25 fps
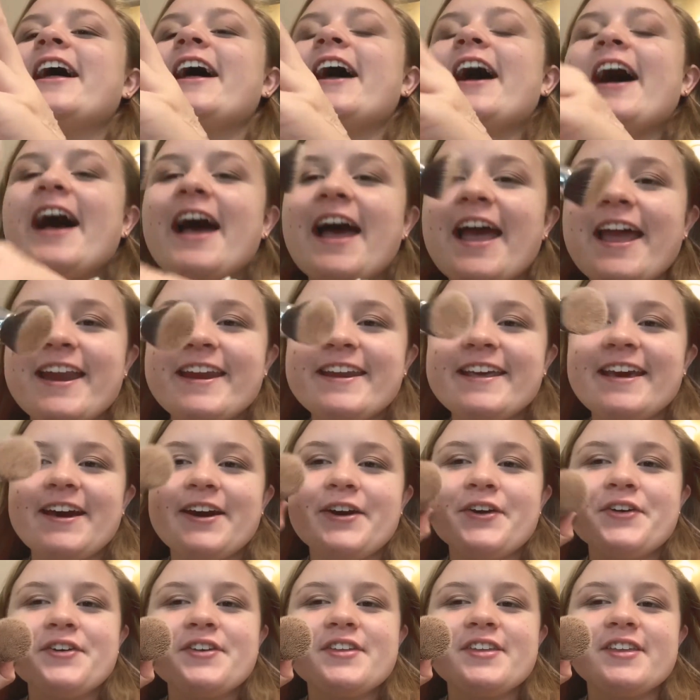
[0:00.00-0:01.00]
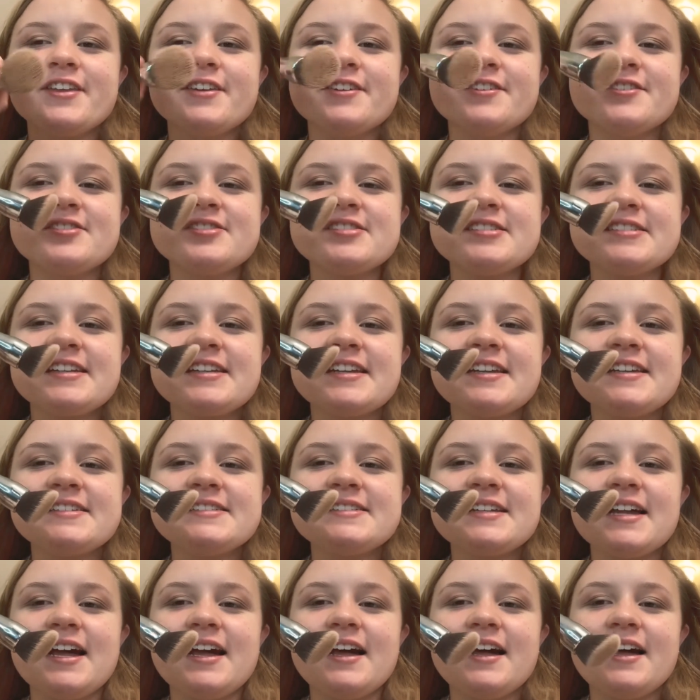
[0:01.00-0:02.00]
I now use this
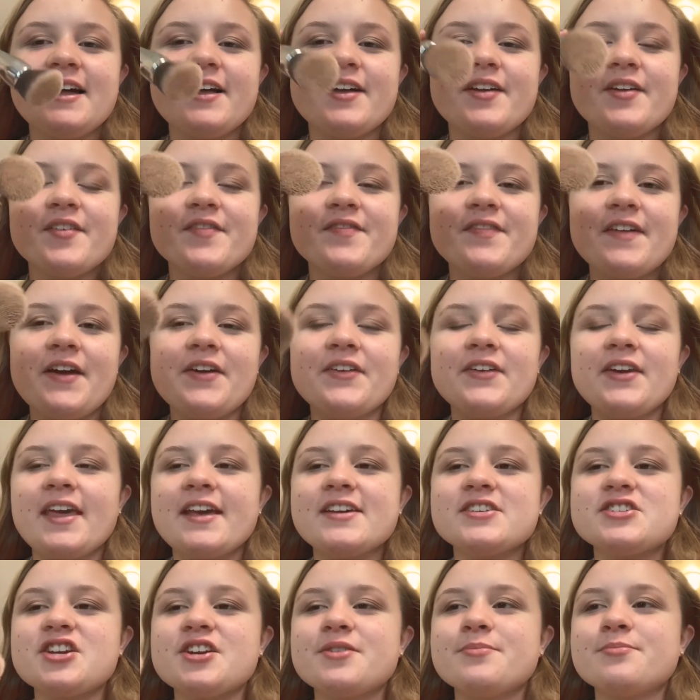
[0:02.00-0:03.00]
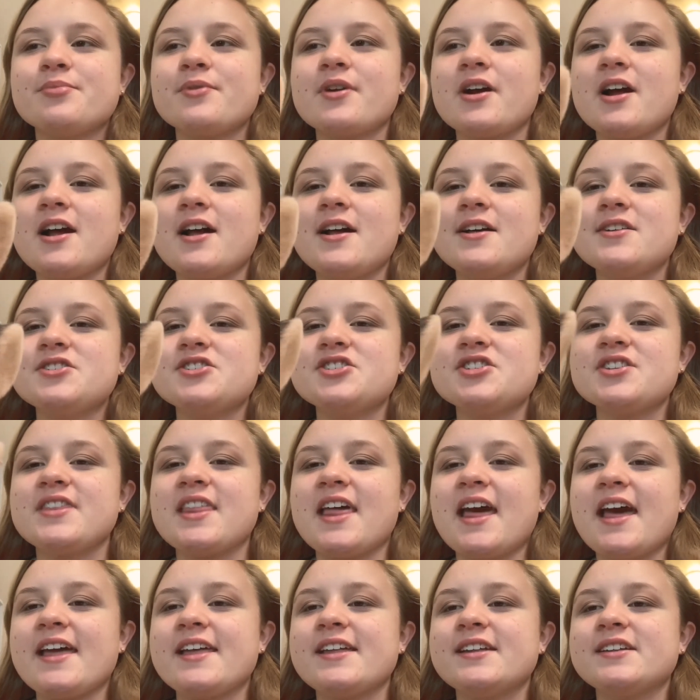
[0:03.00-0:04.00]
foundation brush
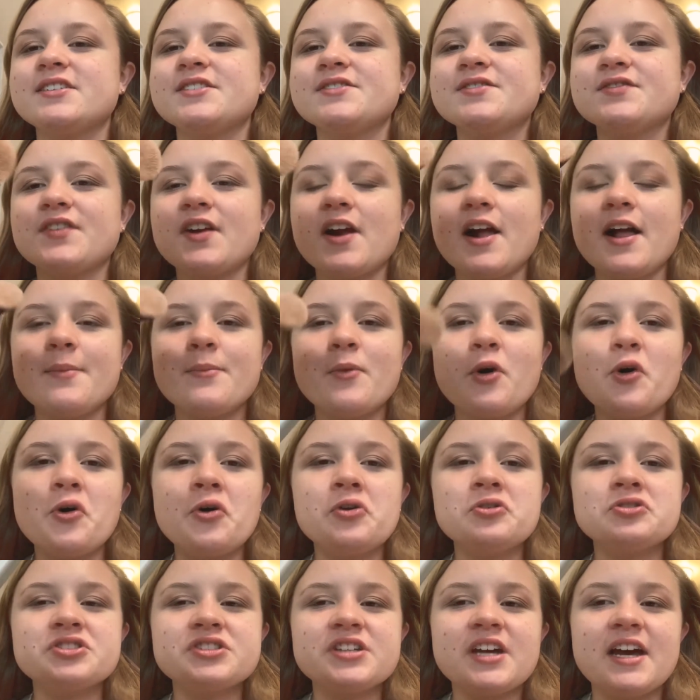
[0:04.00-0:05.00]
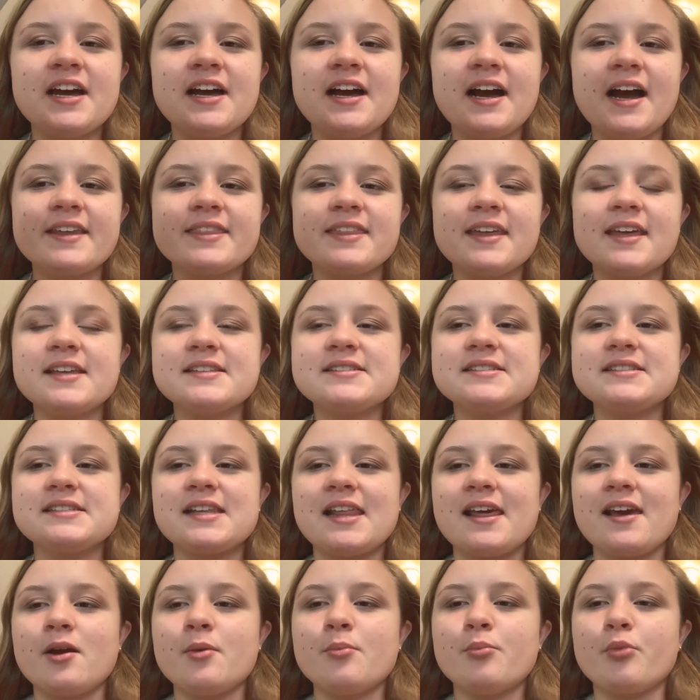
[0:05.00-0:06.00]
that is from Ulta. I think it's
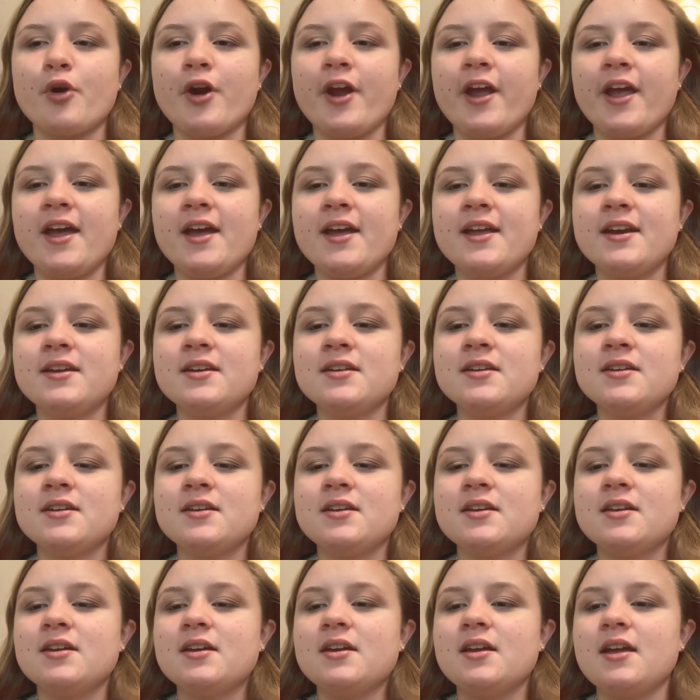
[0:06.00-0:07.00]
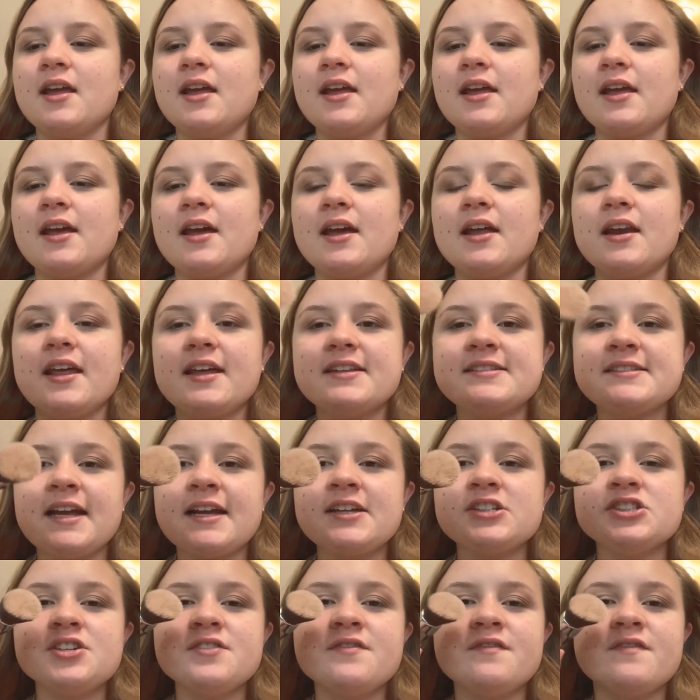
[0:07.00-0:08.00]
their brand, and it's
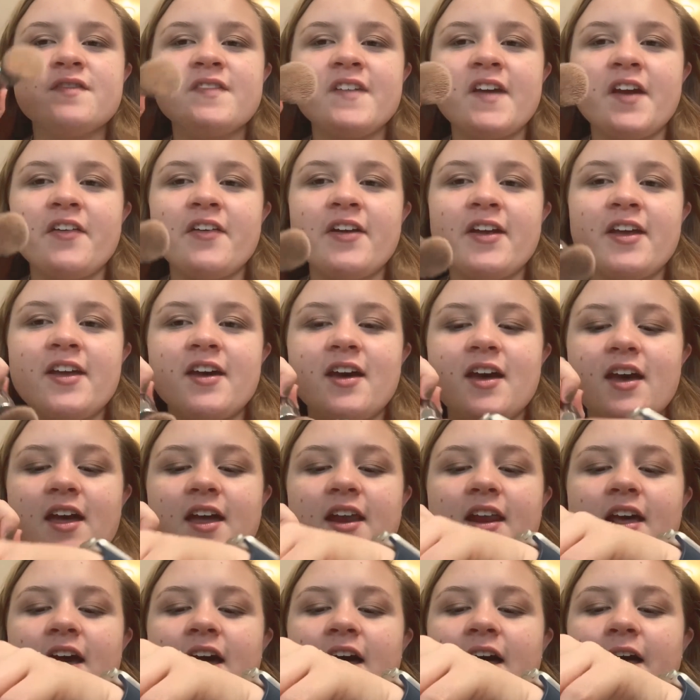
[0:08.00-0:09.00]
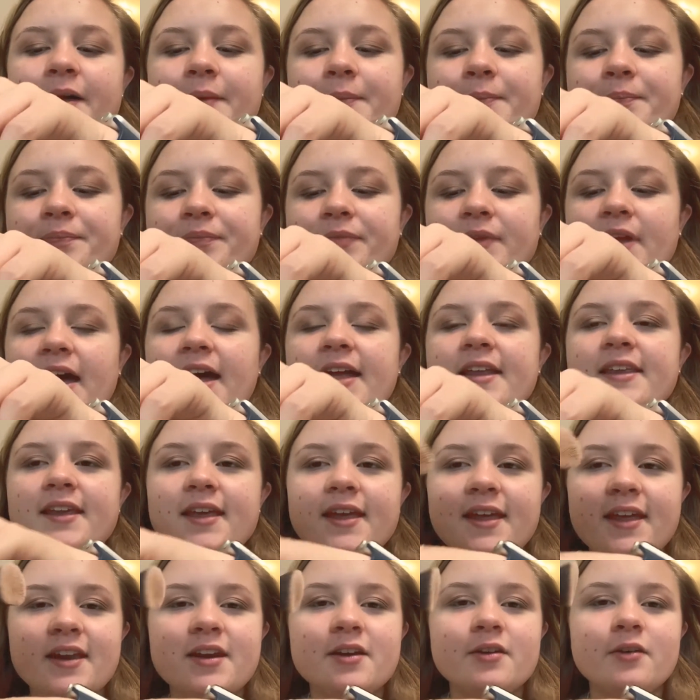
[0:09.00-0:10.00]
actually very good. I
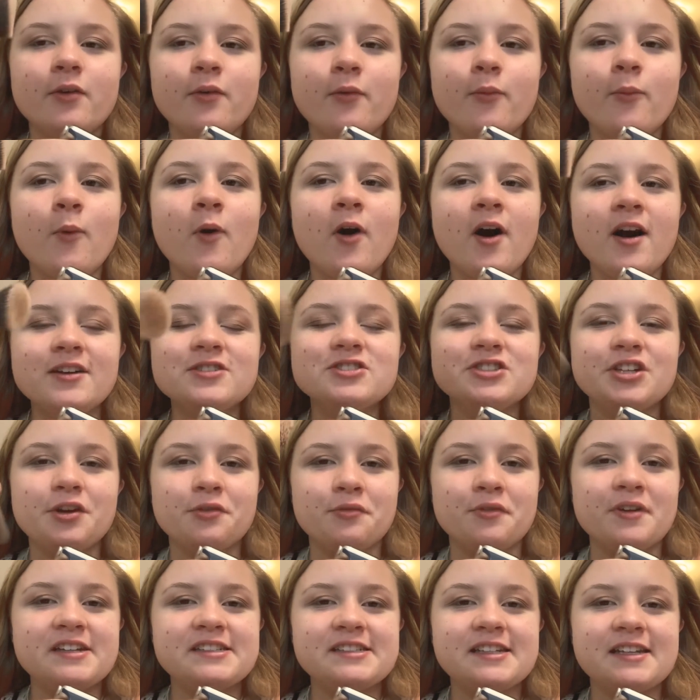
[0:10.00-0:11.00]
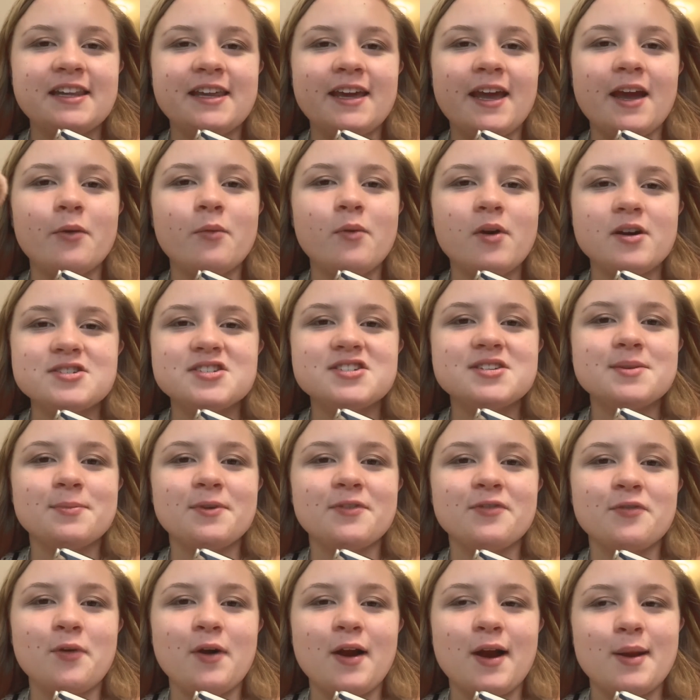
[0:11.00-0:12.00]
did wash it recently. I washed it
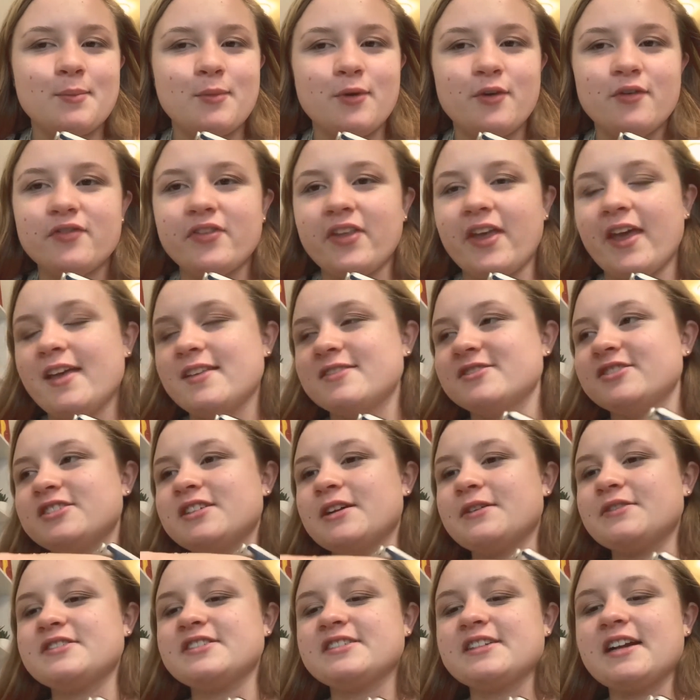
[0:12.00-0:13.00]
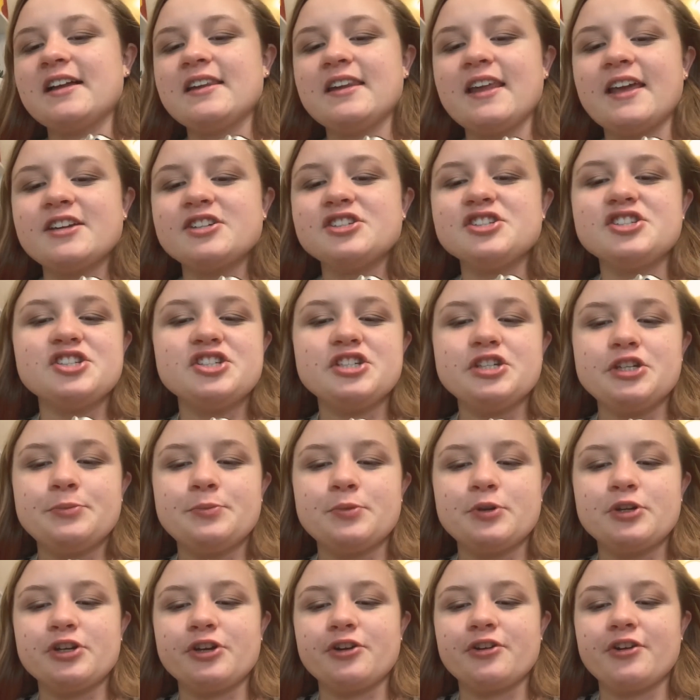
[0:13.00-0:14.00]
before I moved in, so it's not like
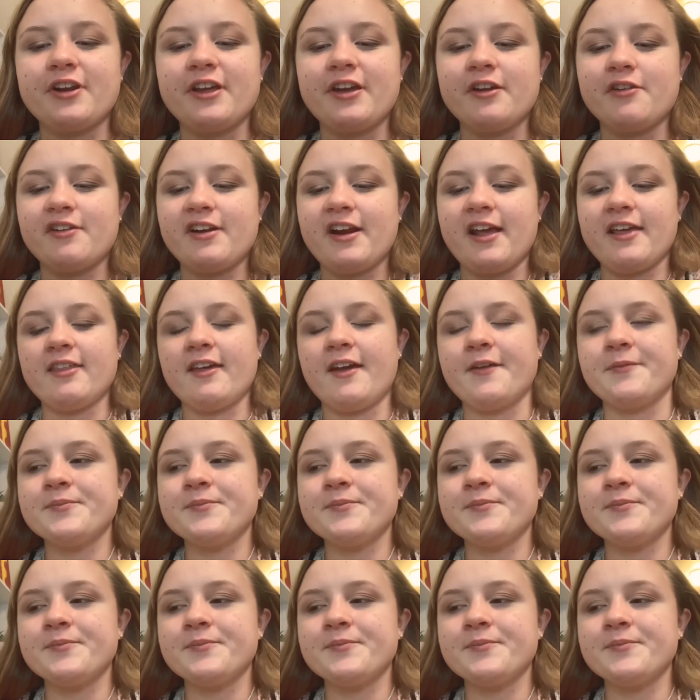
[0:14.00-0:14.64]
super dirty or anything.